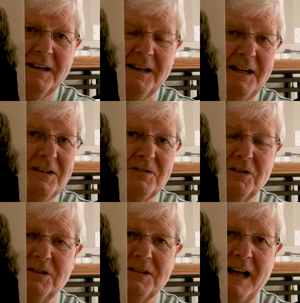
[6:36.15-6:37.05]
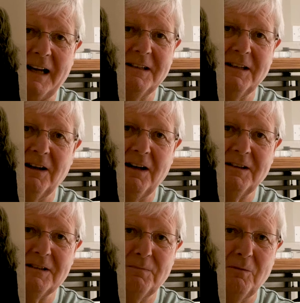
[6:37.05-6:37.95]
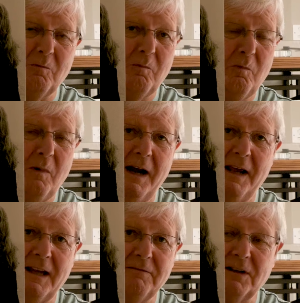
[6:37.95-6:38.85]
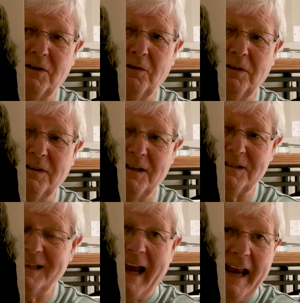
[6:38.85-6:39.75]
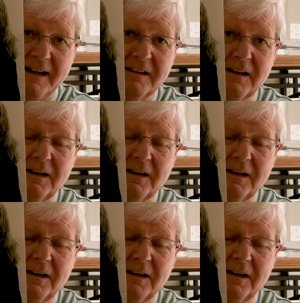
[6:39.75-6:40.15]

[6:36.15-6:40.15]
He's such a talented artist, but where they recorded this again,